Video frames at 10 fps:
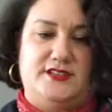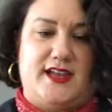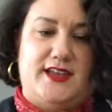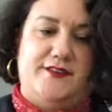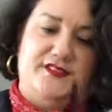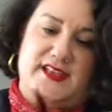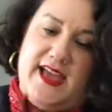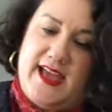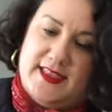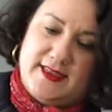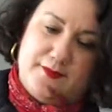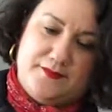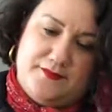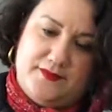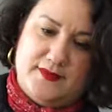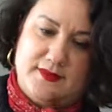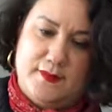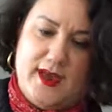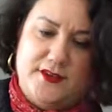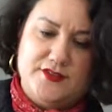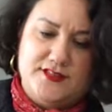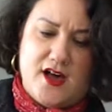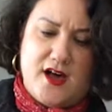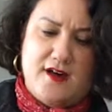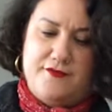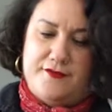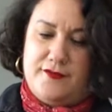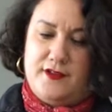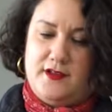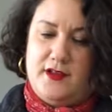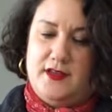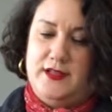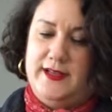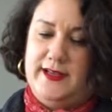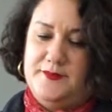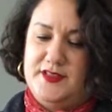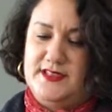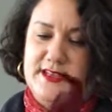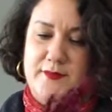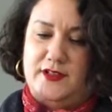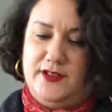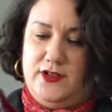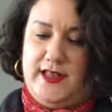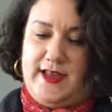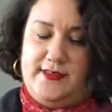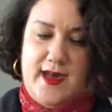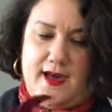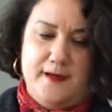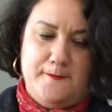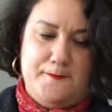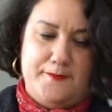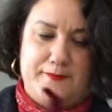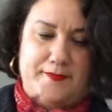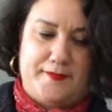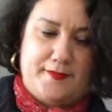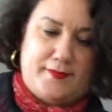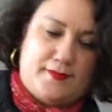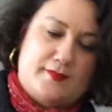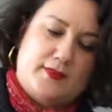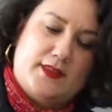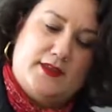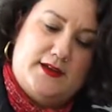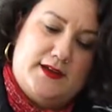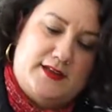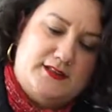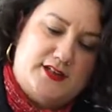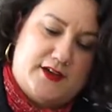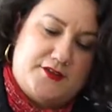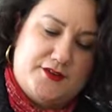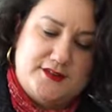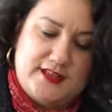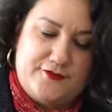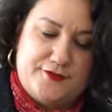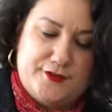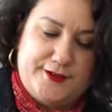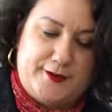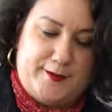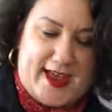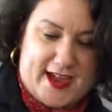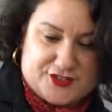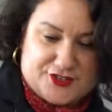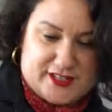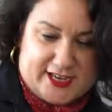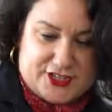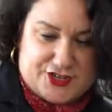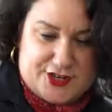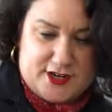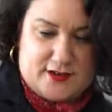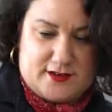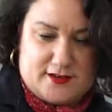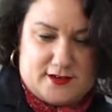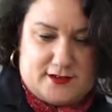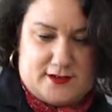Just kind of take the petals off, clean up the stem a little like that, and tuck those in for a little bit of extra texture.